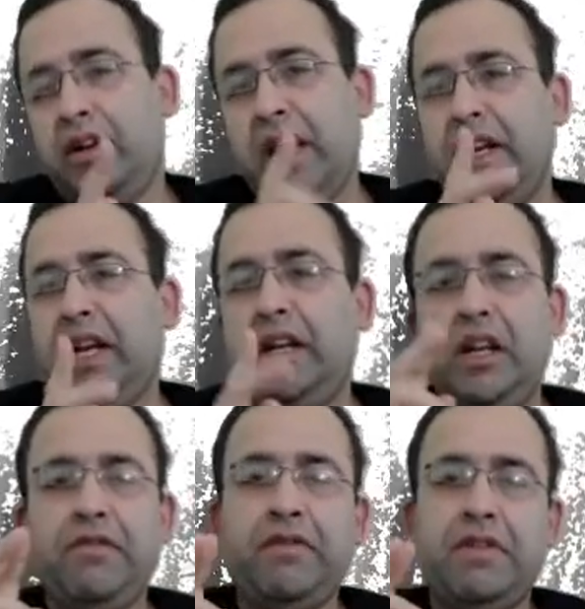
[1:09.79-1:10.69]
ten,
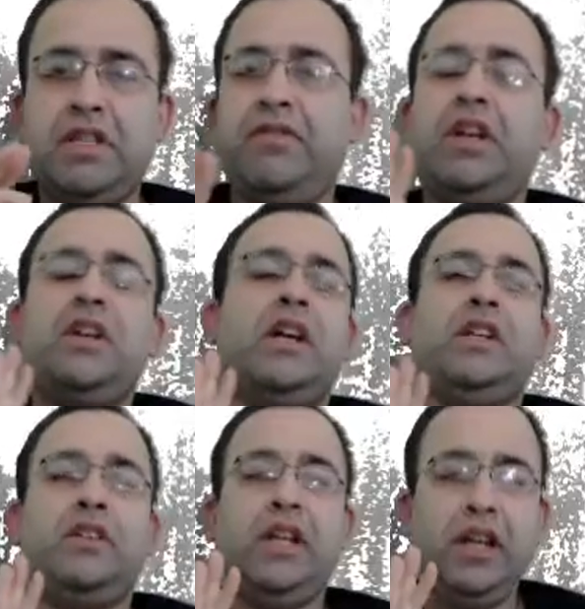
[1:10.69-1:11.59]
nineteen, one seventeen and
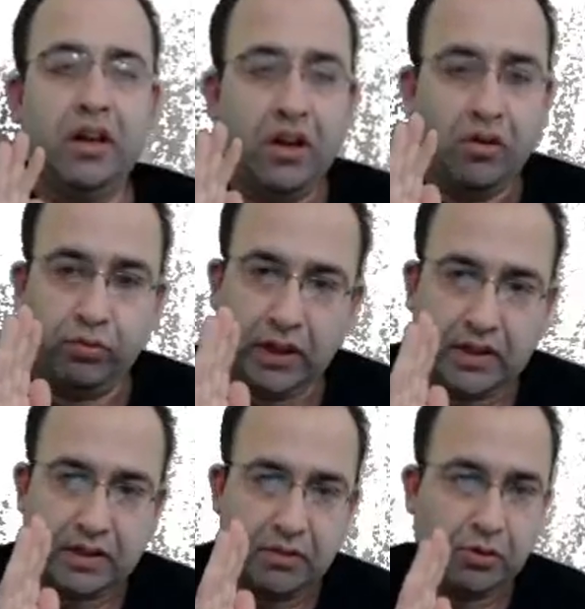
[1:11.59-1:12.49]
thirty-three. What
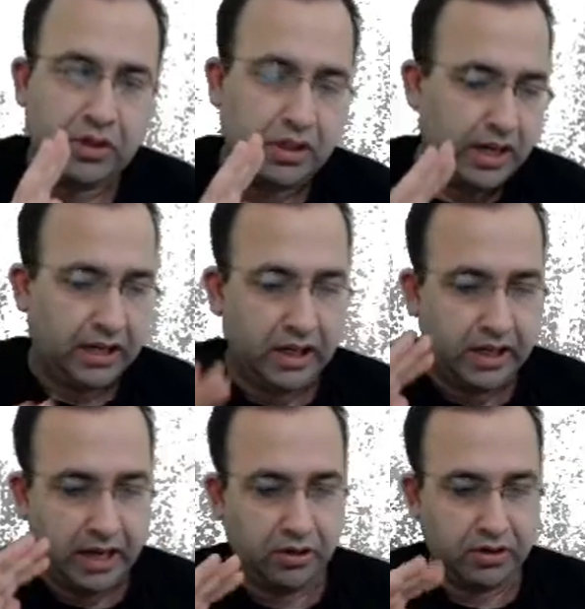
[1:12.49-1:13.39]
is the most likely
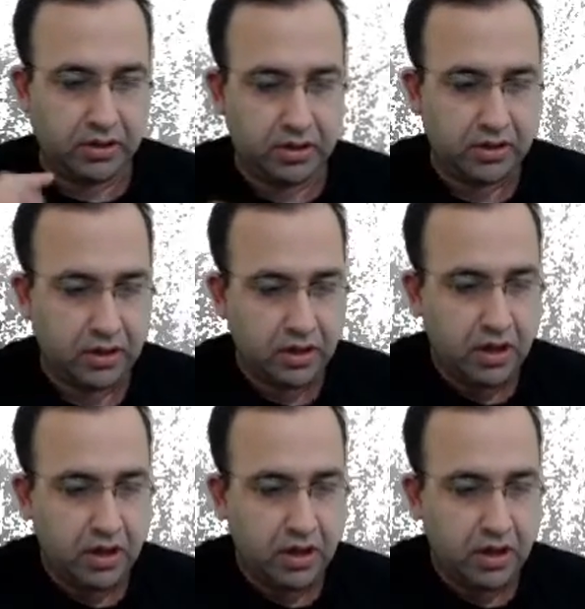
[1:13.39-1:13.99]
diagnosis?